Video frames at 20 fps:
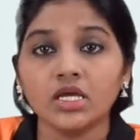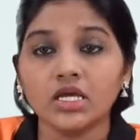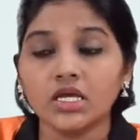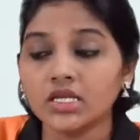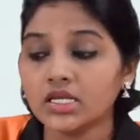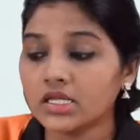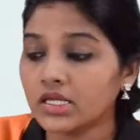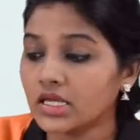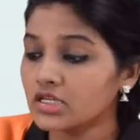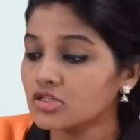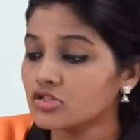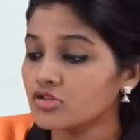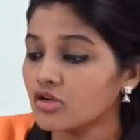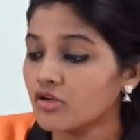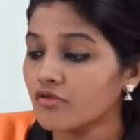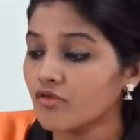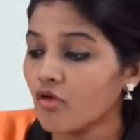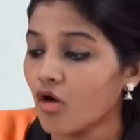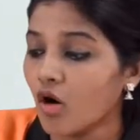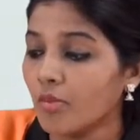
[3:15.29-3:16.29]
In case
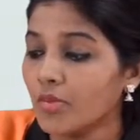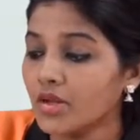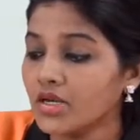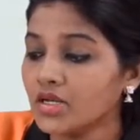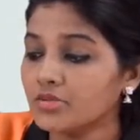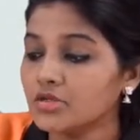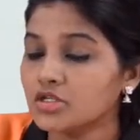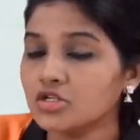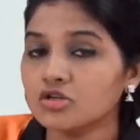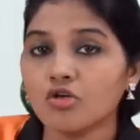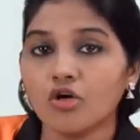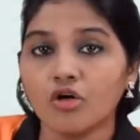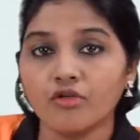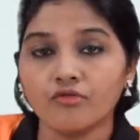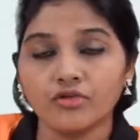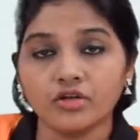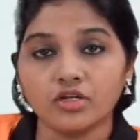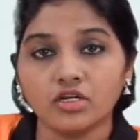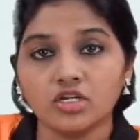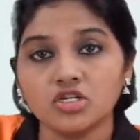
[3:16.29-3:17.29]
of common emitter
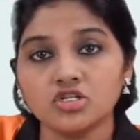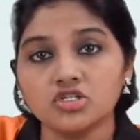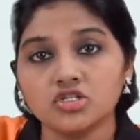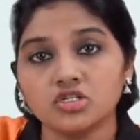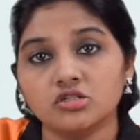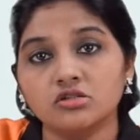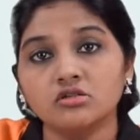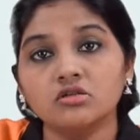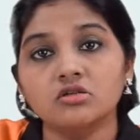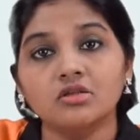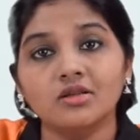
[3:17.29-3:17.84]
configuration,